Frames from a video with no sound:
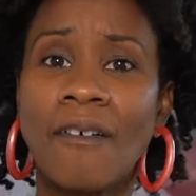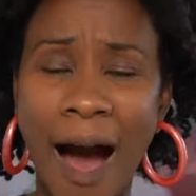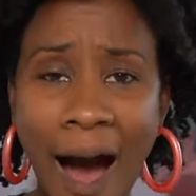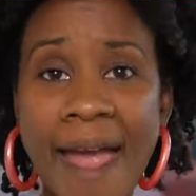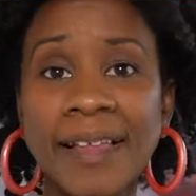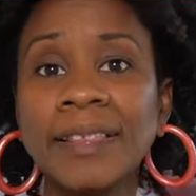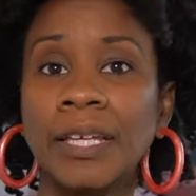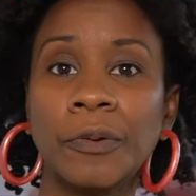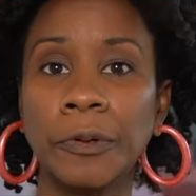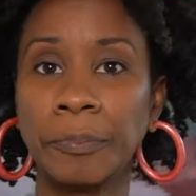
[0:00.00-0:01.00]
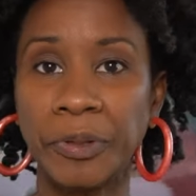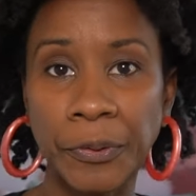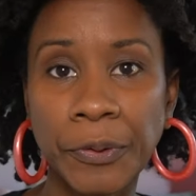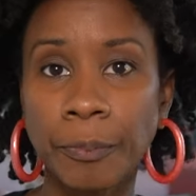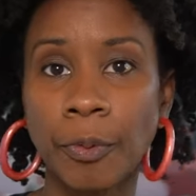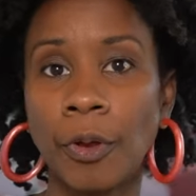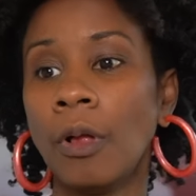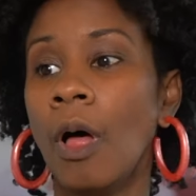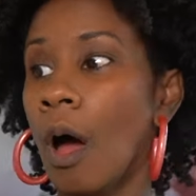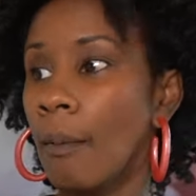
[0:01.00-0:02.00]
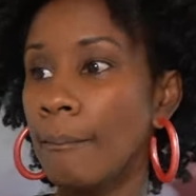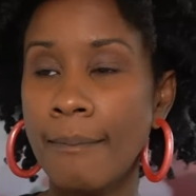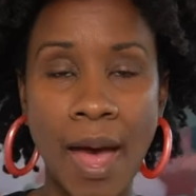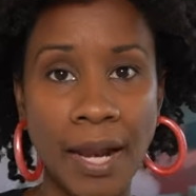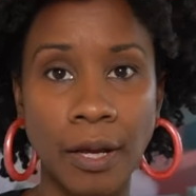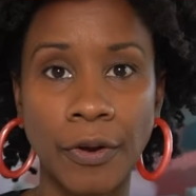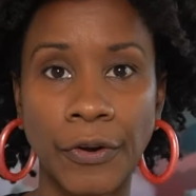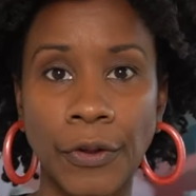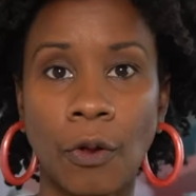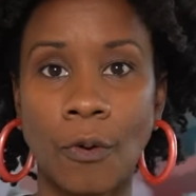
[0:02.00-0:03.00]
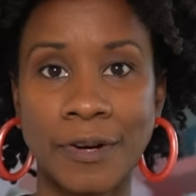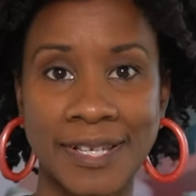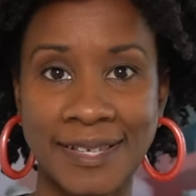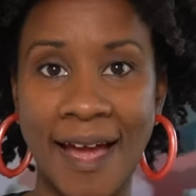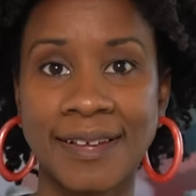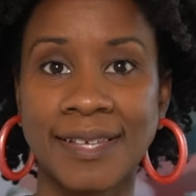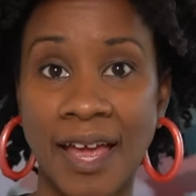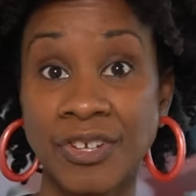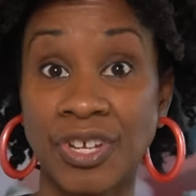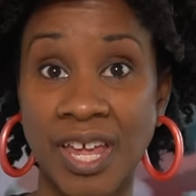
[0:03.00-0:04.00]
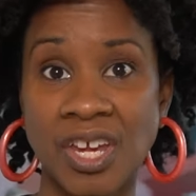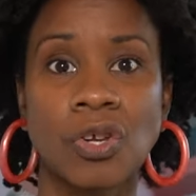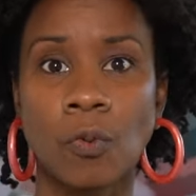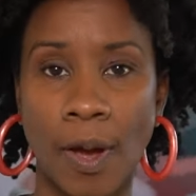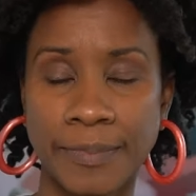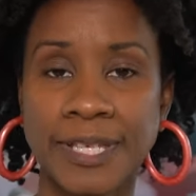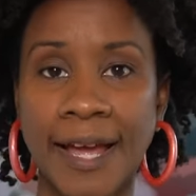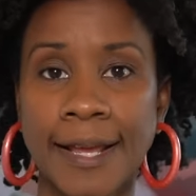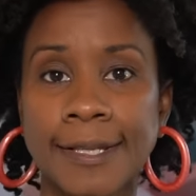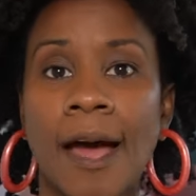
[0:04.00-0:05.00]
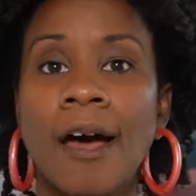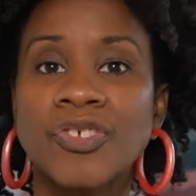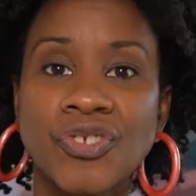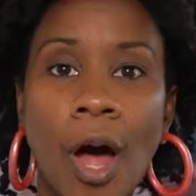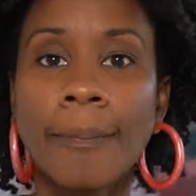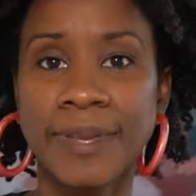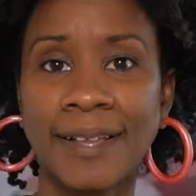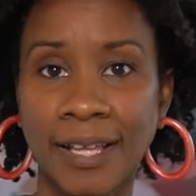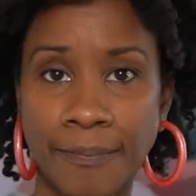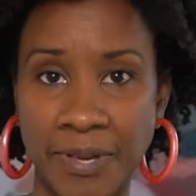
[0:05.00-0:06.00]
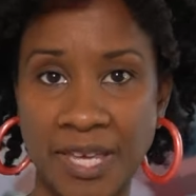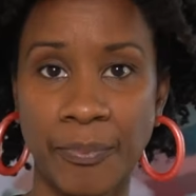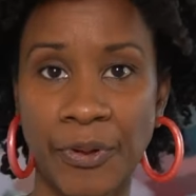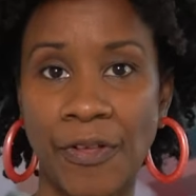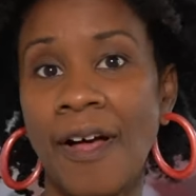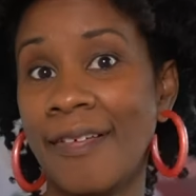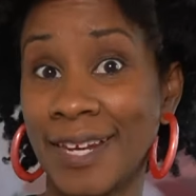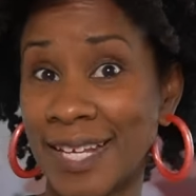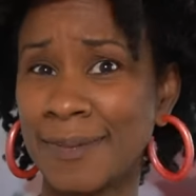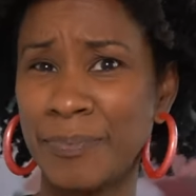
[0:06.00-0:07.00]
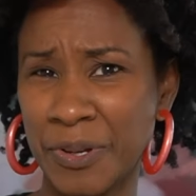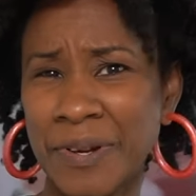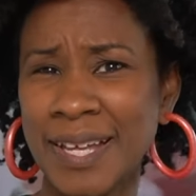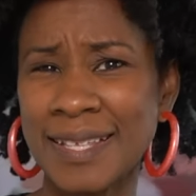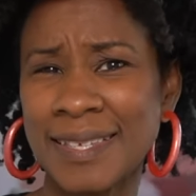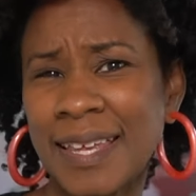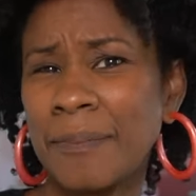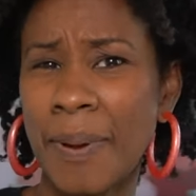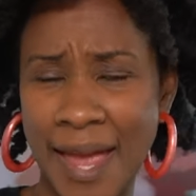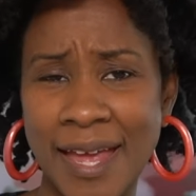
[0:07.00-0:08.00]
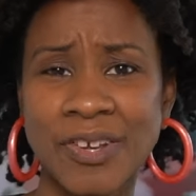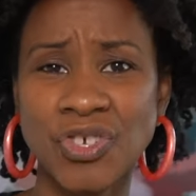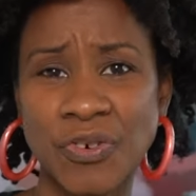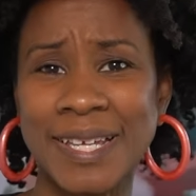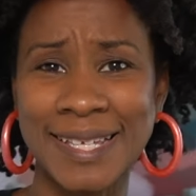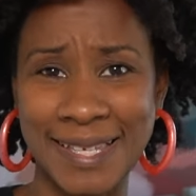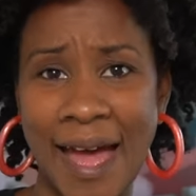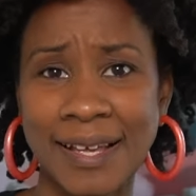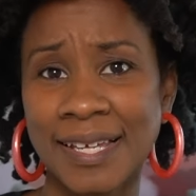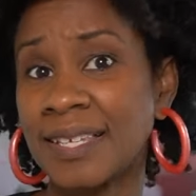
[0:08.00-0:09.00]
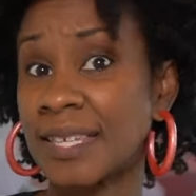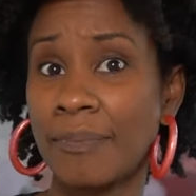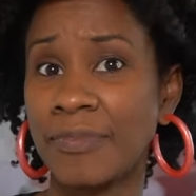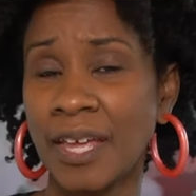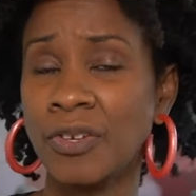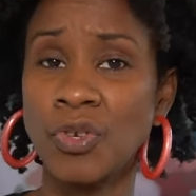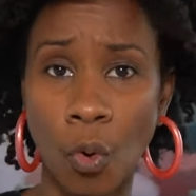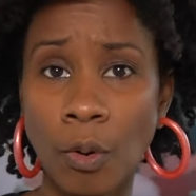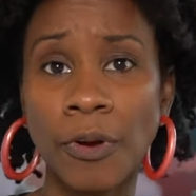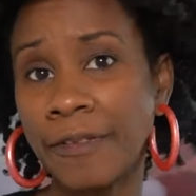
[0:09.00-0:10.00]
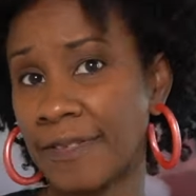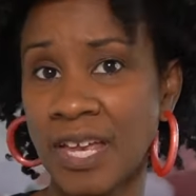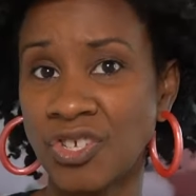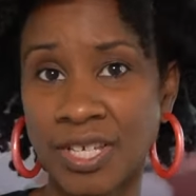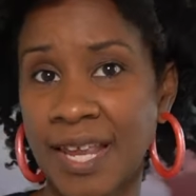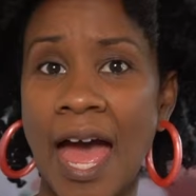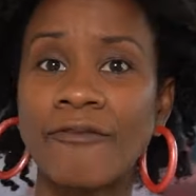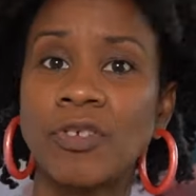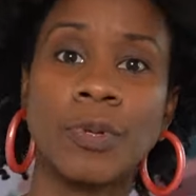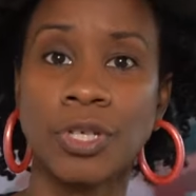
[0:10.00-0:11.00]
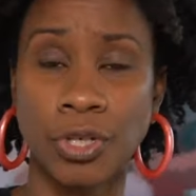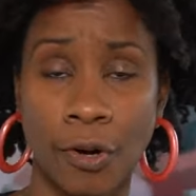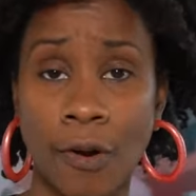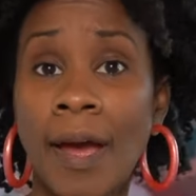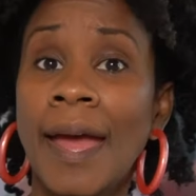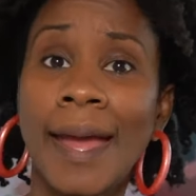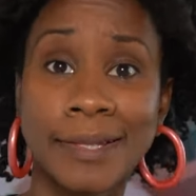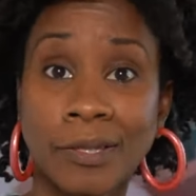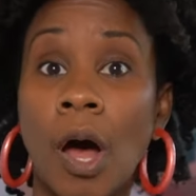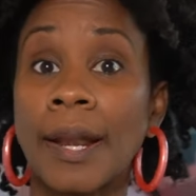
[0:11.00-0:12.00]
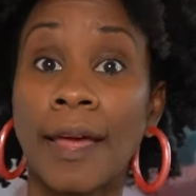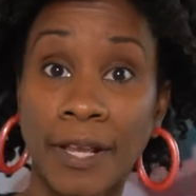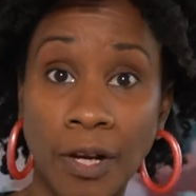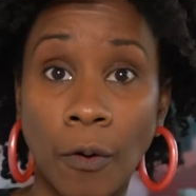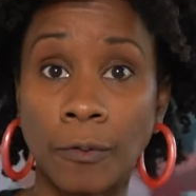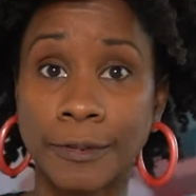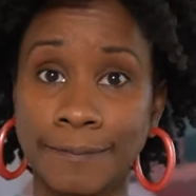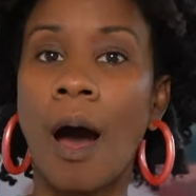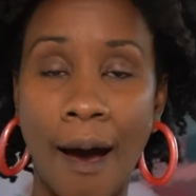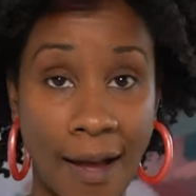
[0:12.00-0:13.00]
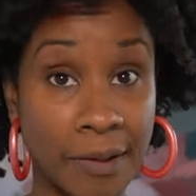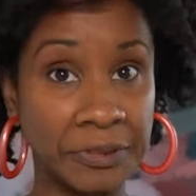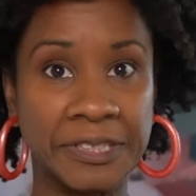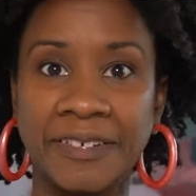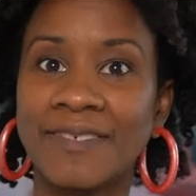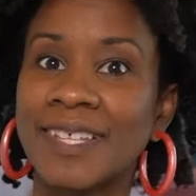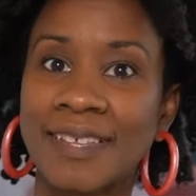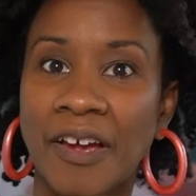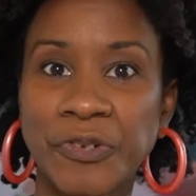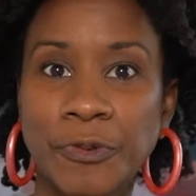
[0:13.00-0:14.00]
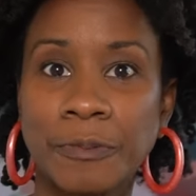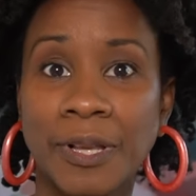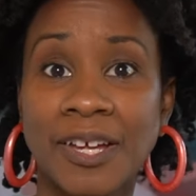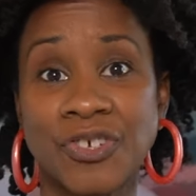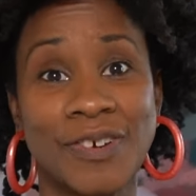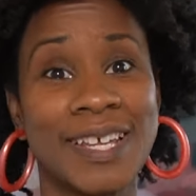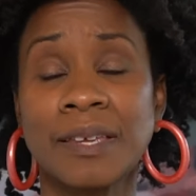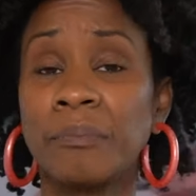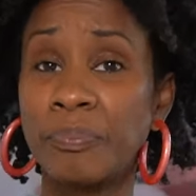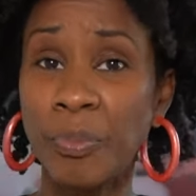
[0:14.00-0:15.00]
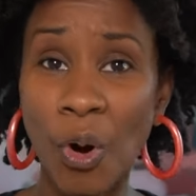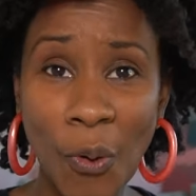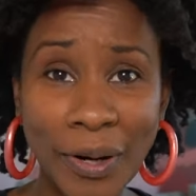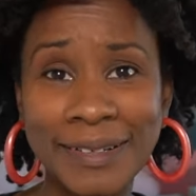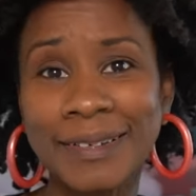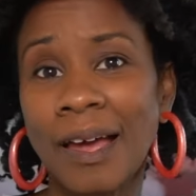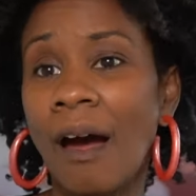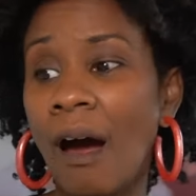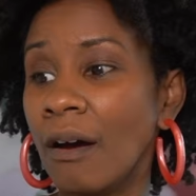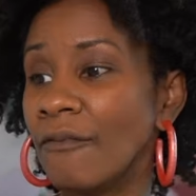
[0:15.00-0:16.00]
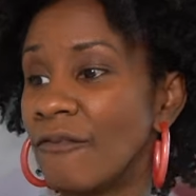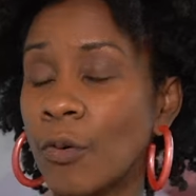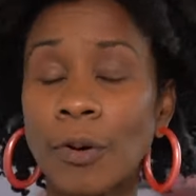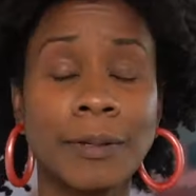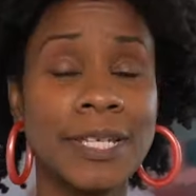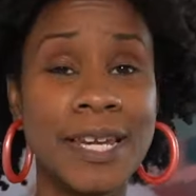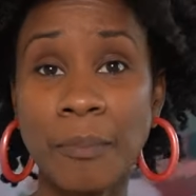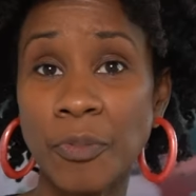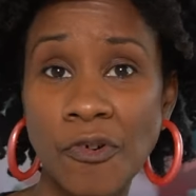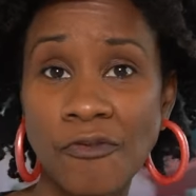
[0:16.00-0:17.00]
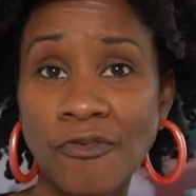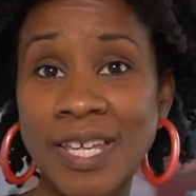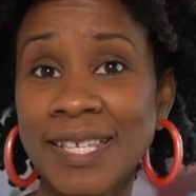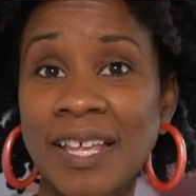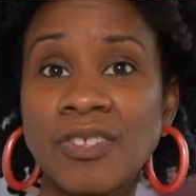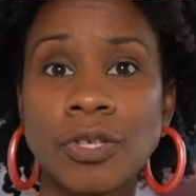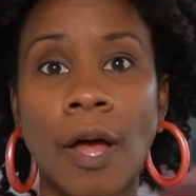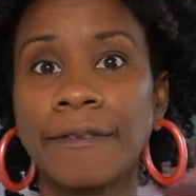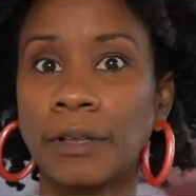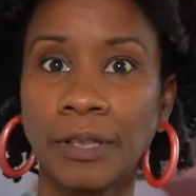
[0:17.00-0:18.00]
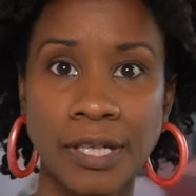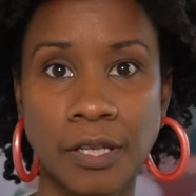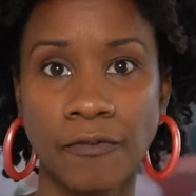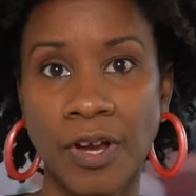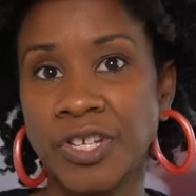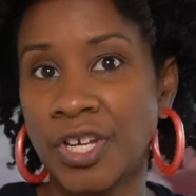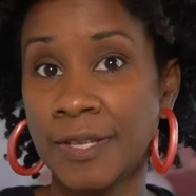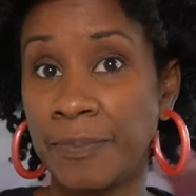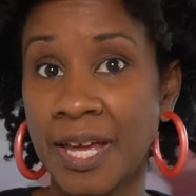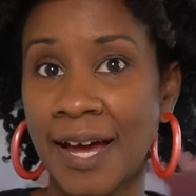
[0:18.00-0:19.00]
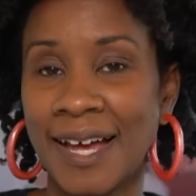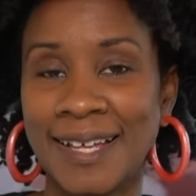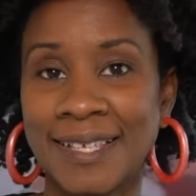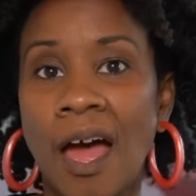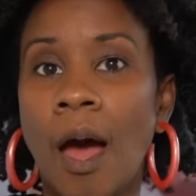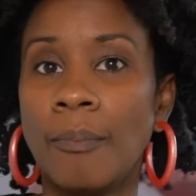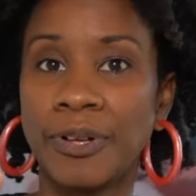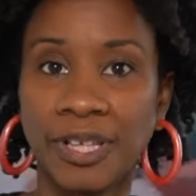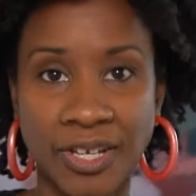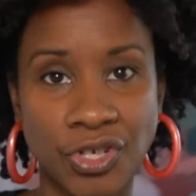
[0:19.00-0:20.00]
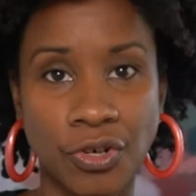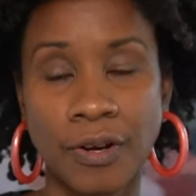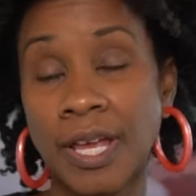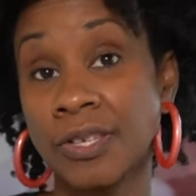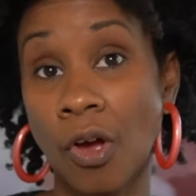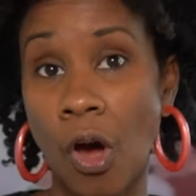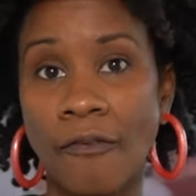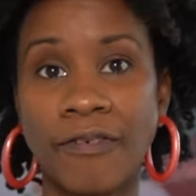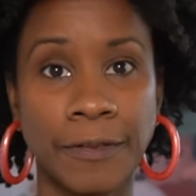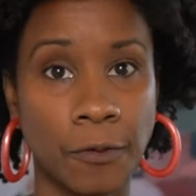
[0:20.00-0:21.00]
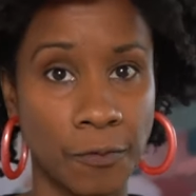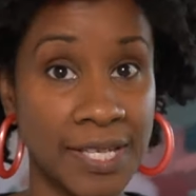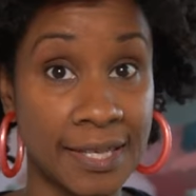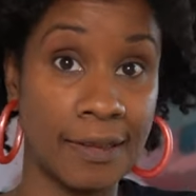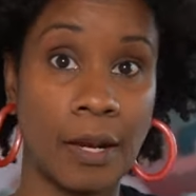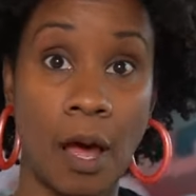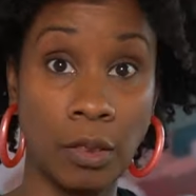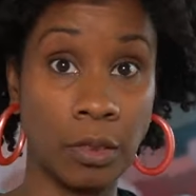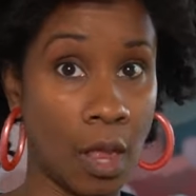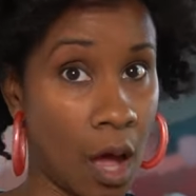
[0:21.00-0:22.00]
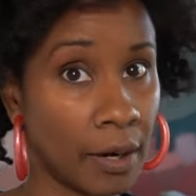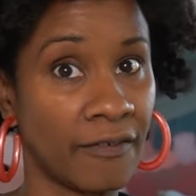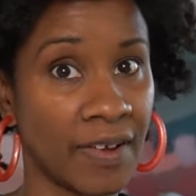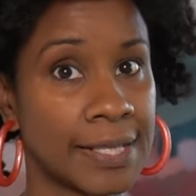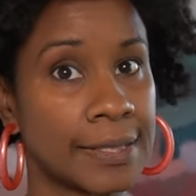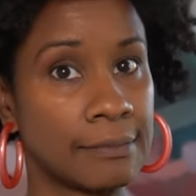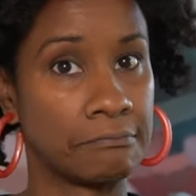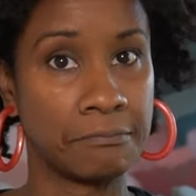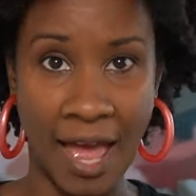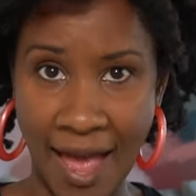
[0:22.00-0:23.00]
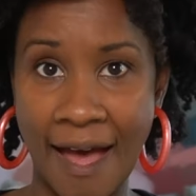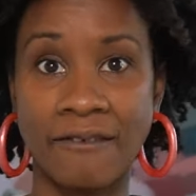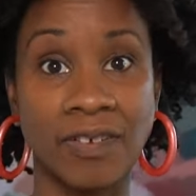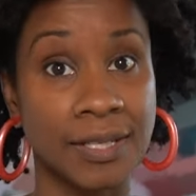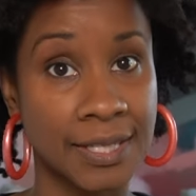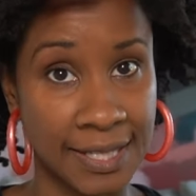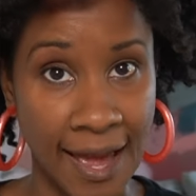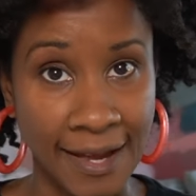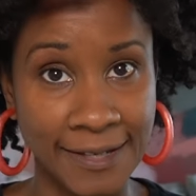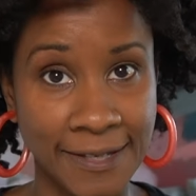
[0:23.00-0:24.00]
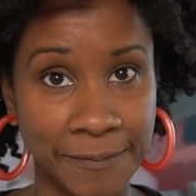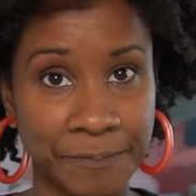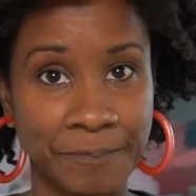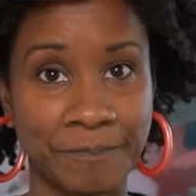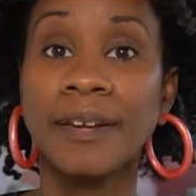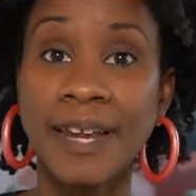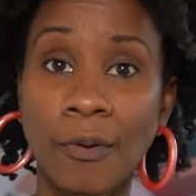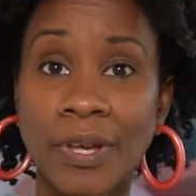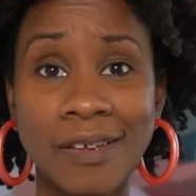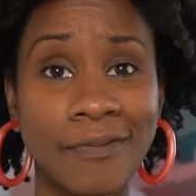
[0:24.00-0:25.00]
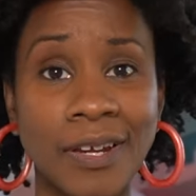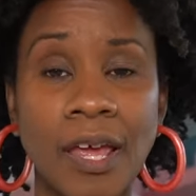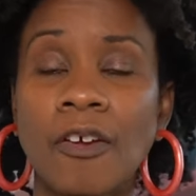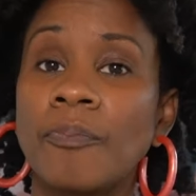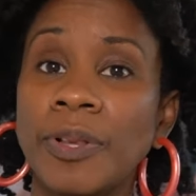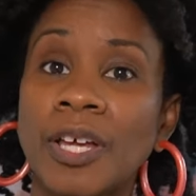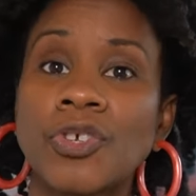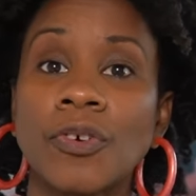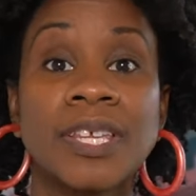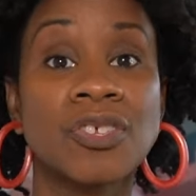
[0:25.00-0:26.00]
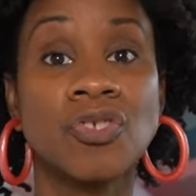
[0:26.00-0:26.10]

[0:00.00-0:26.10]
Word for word: highly reputable medical or sex education websites, stop telling people that experiencing pain during sex is something normal that they just have to endure. It's not, and they don't. I believe that sexual pleasure is important for a number of reasons, not the least of which is because pleasure is often the reason that a lot of us have sex. Now, even if pleasure is